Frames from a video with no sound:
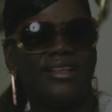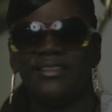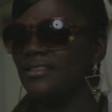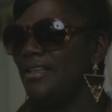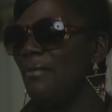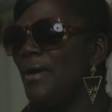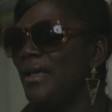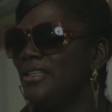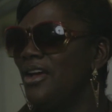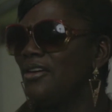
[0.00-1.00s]
Okay.
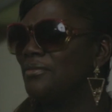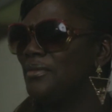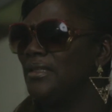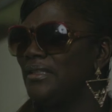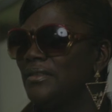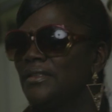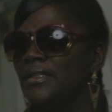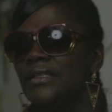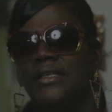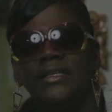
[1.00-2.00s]
Somebody talk to me. But before we
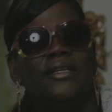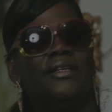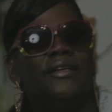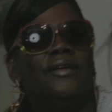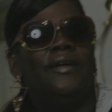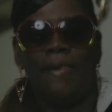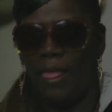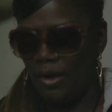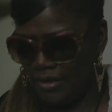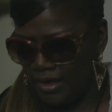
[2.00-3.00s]
get to Dee Dee Sweetie.
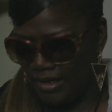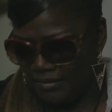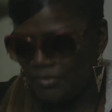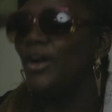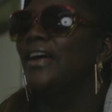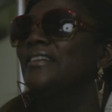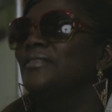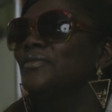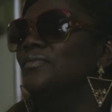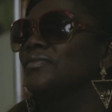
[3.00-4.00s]
Okay, right.
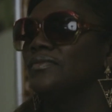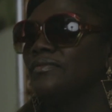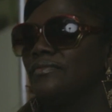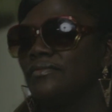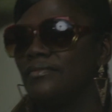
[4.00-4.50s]
You know,